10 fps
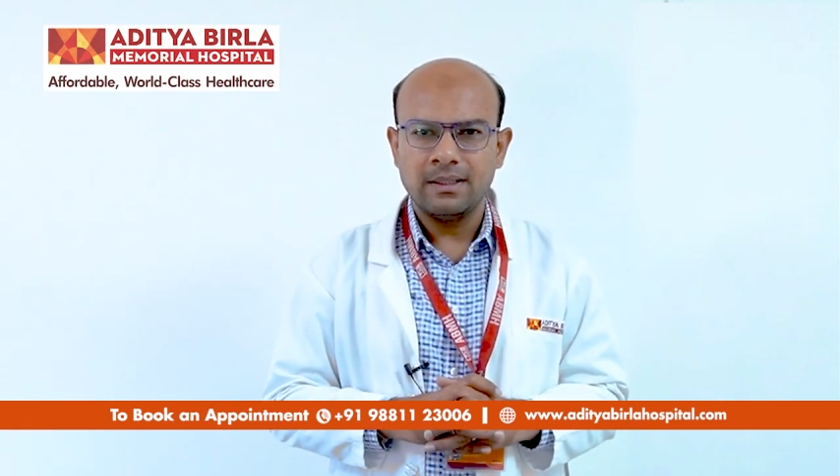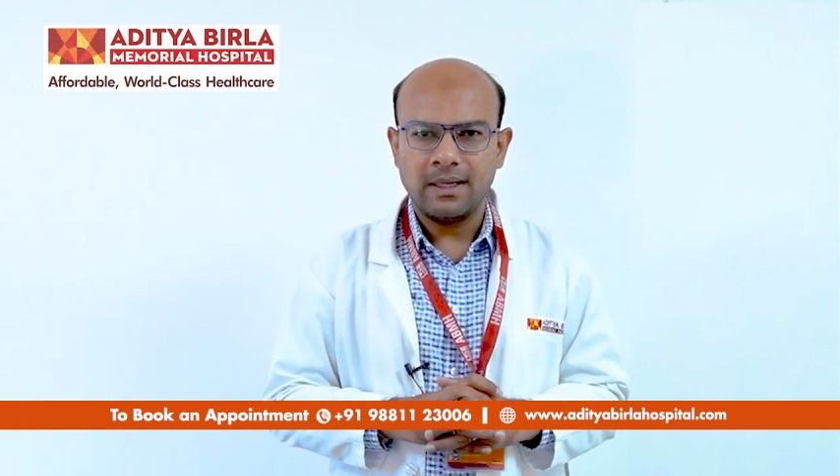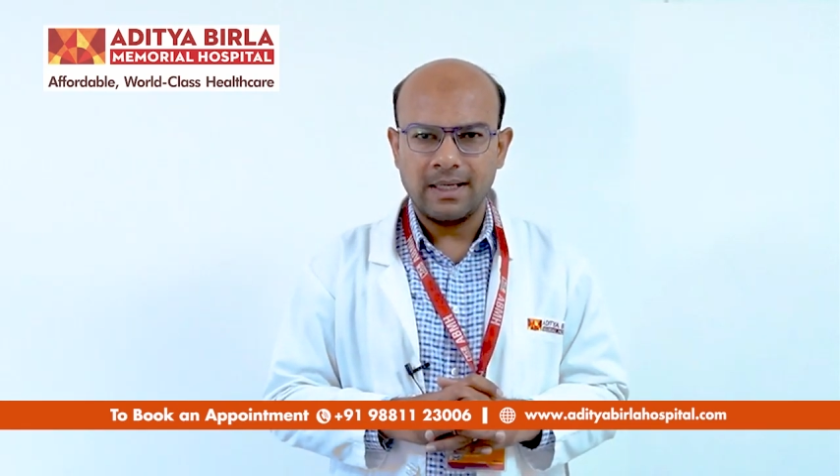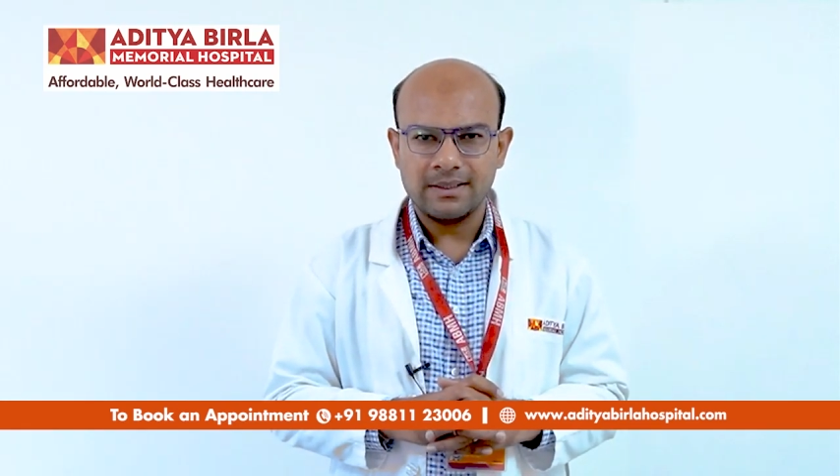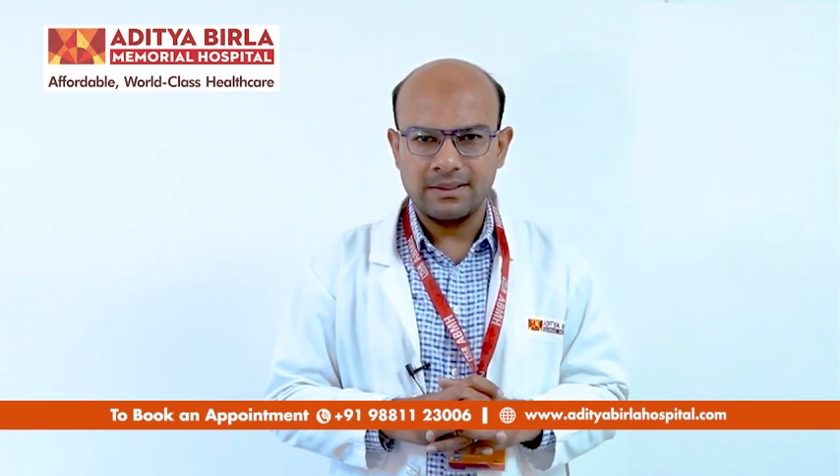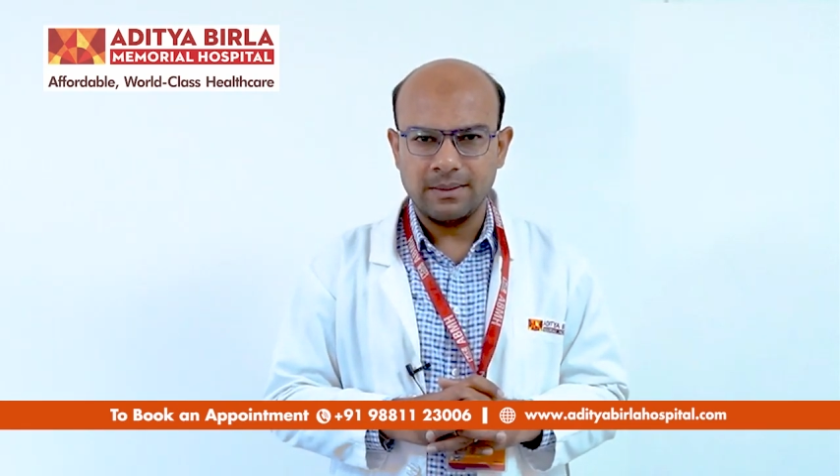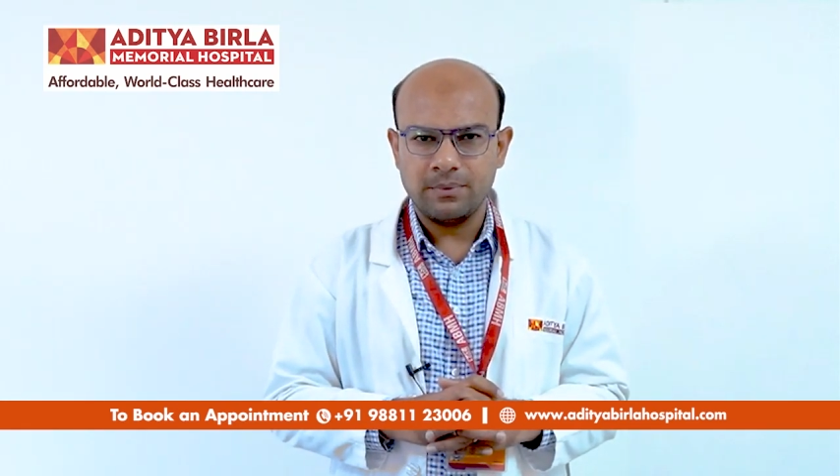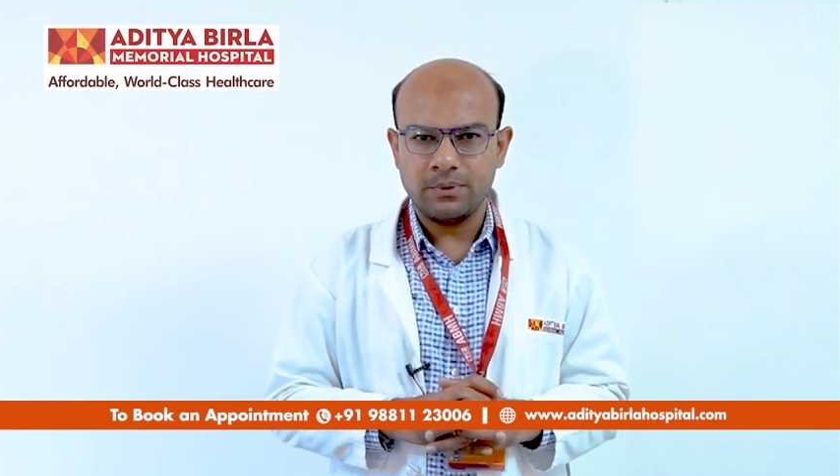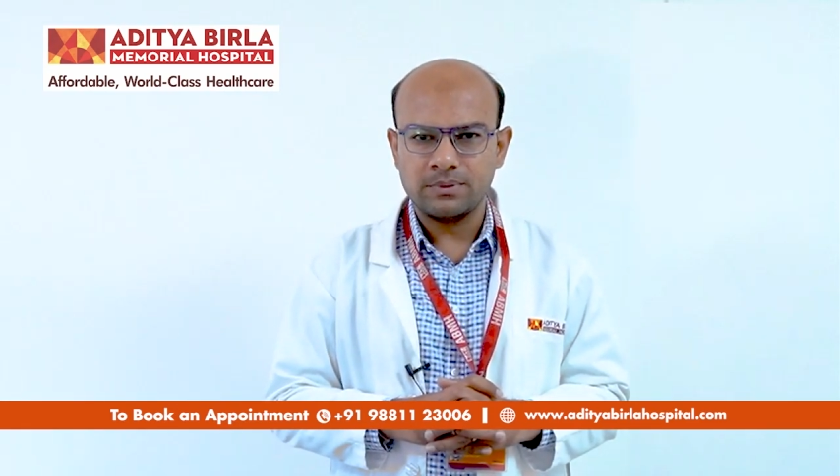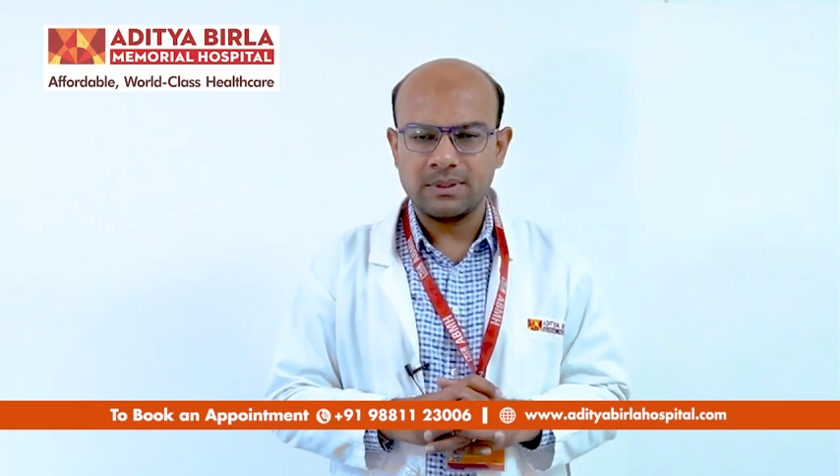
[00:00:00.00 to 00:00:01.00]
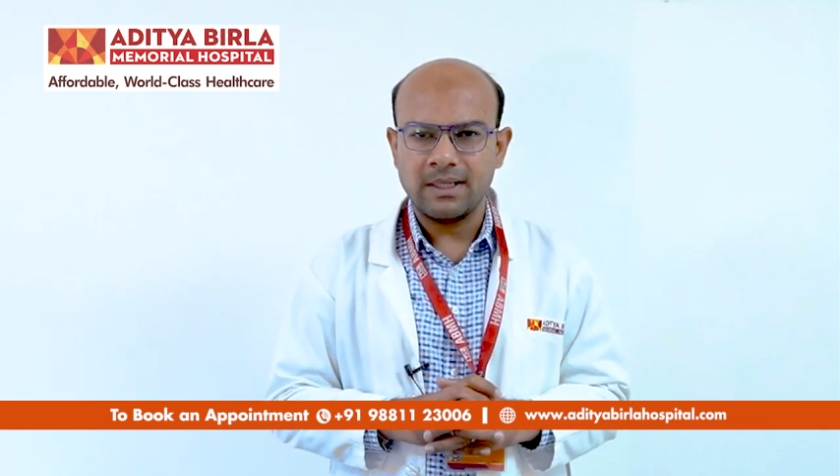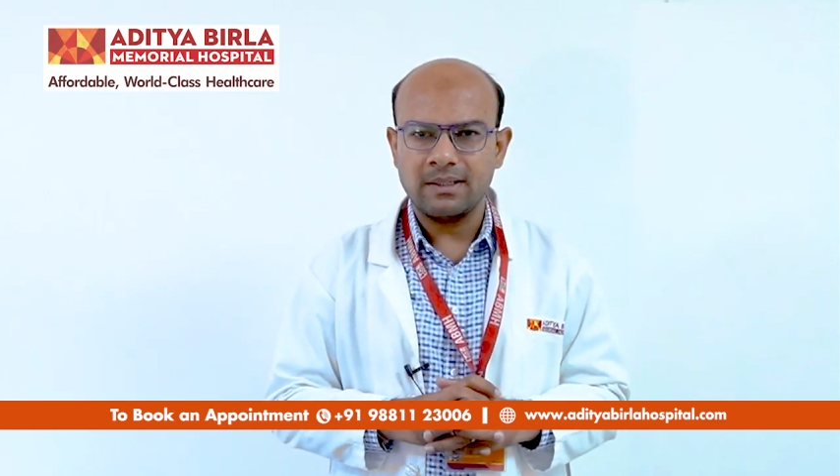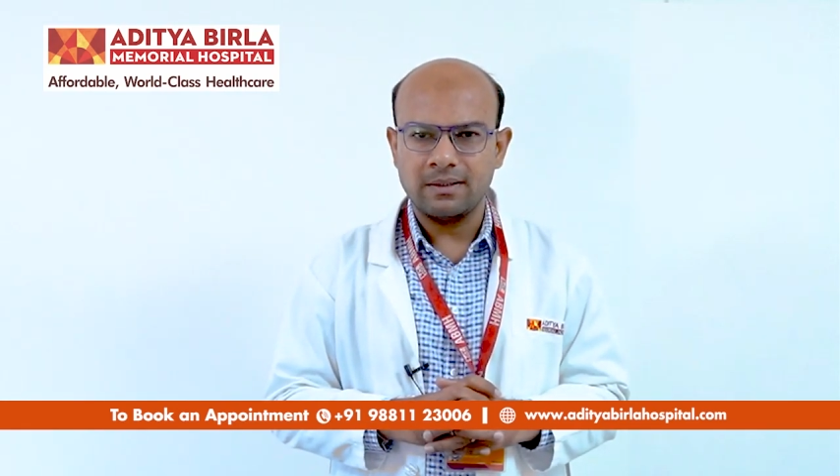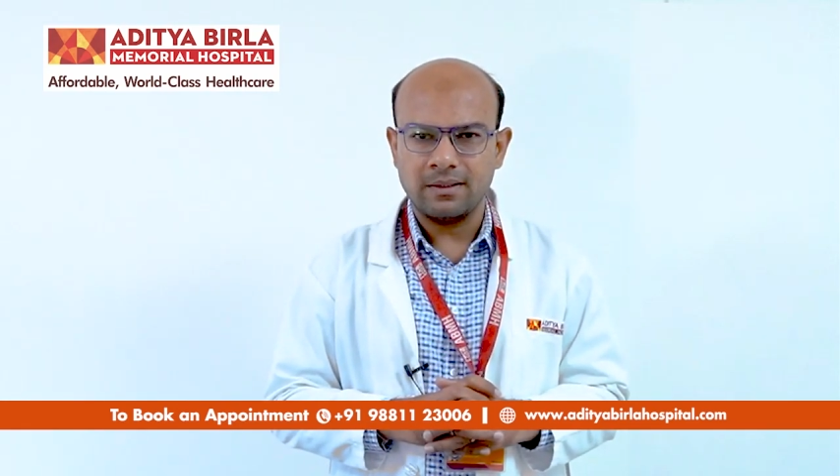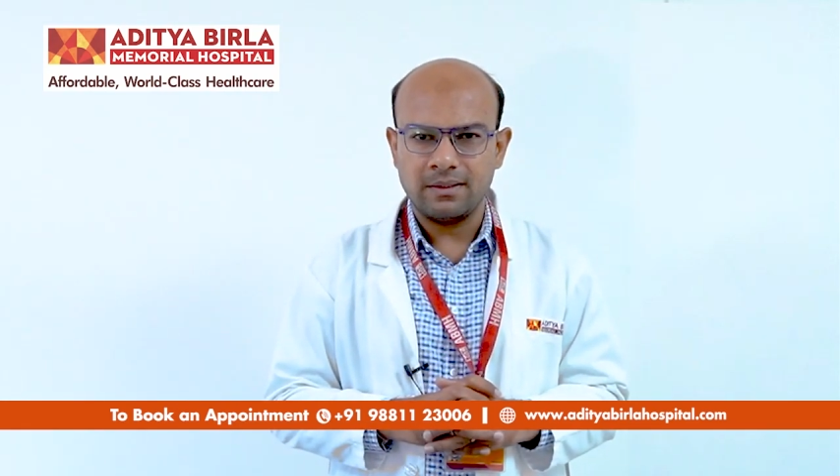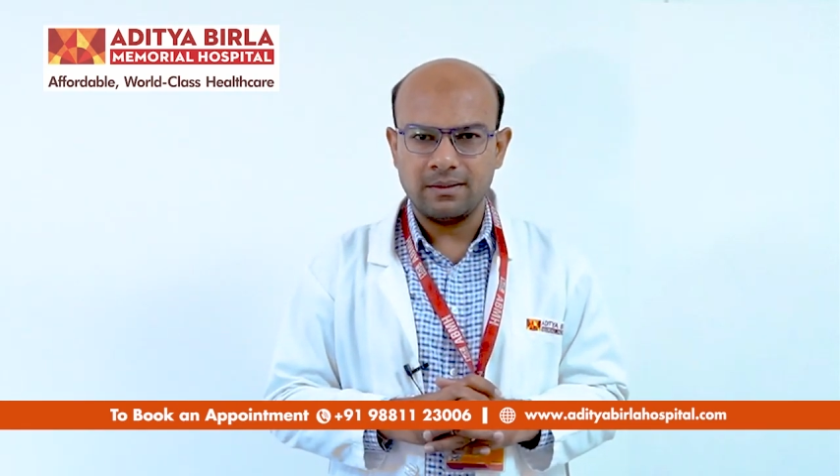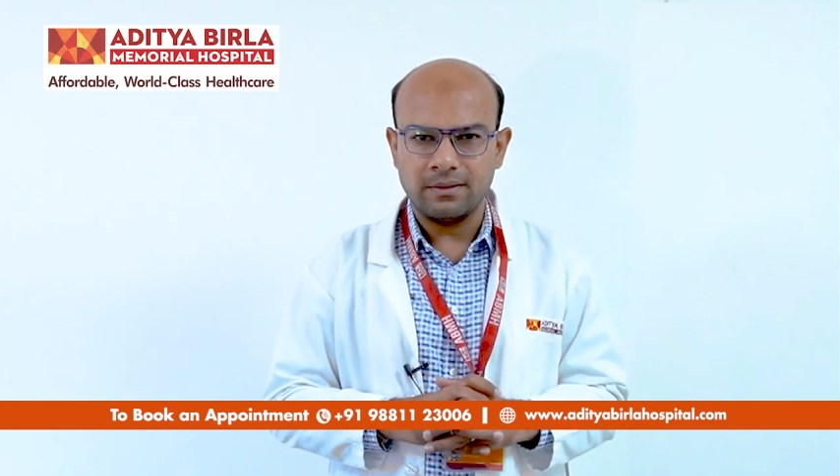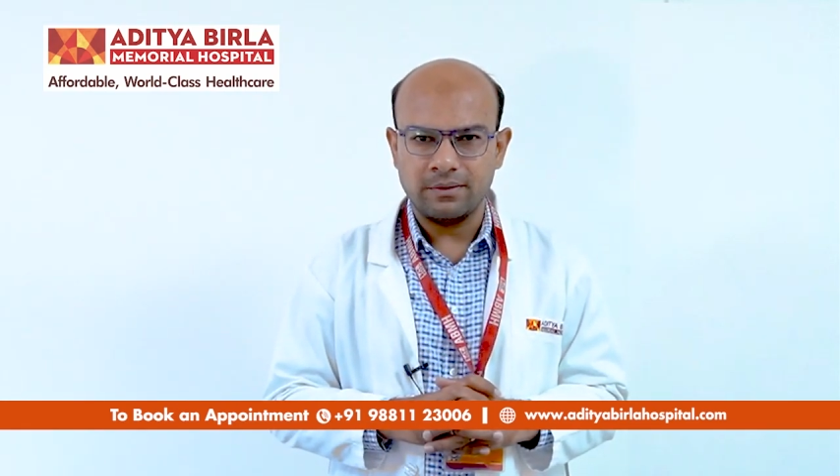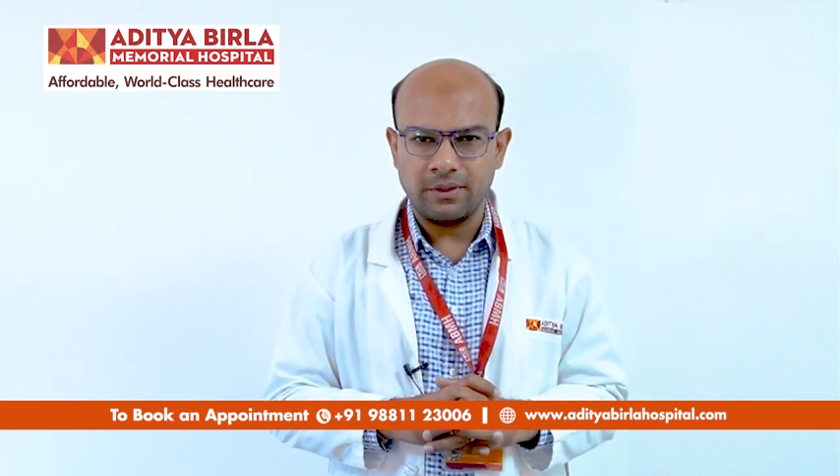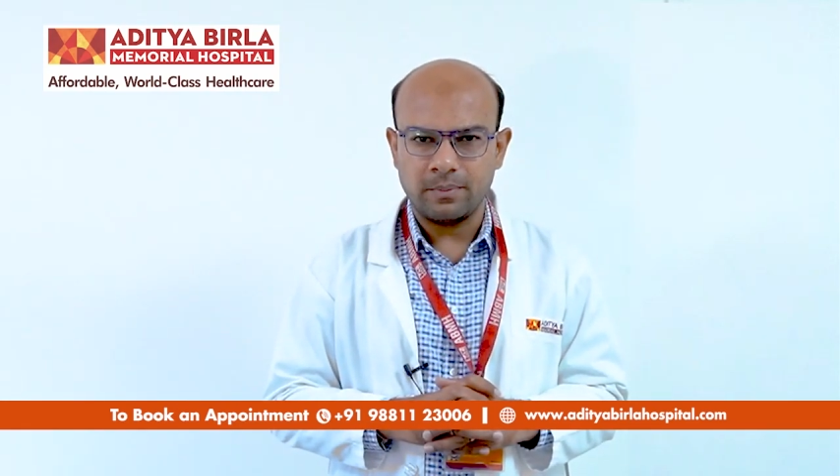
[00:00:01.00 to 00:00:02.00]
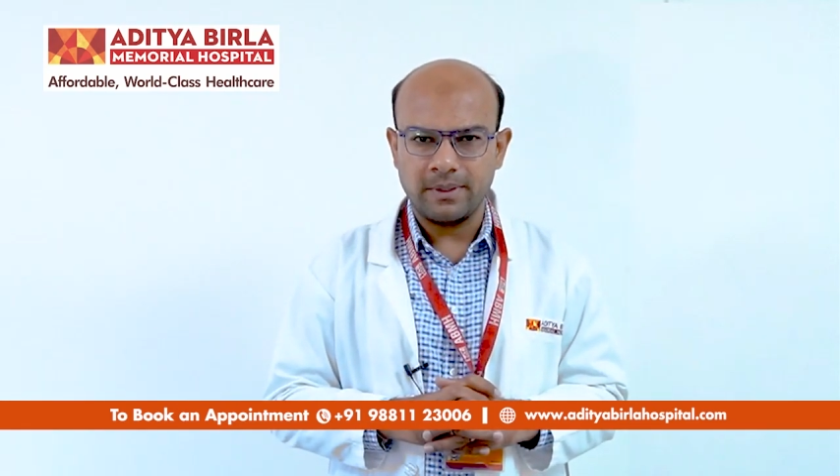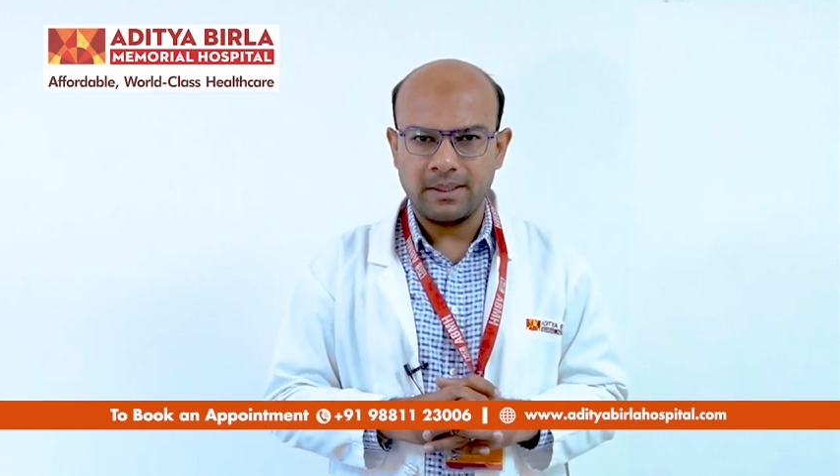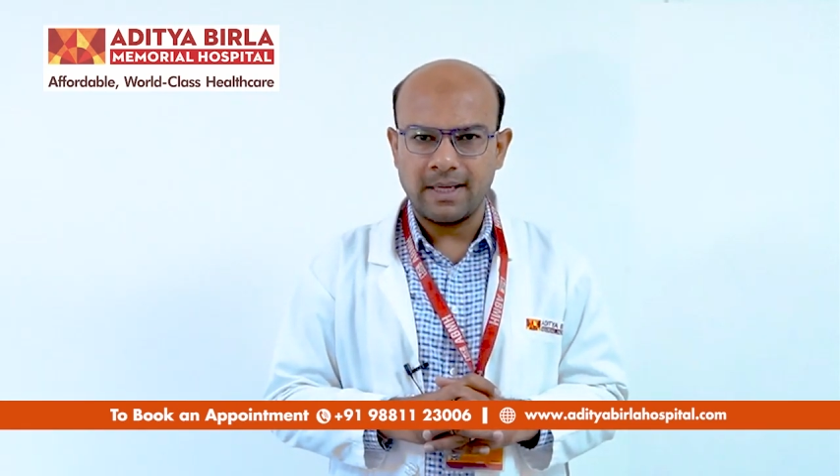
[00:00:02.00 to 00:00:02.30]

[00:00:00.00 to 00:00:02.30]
ask them to start the treatment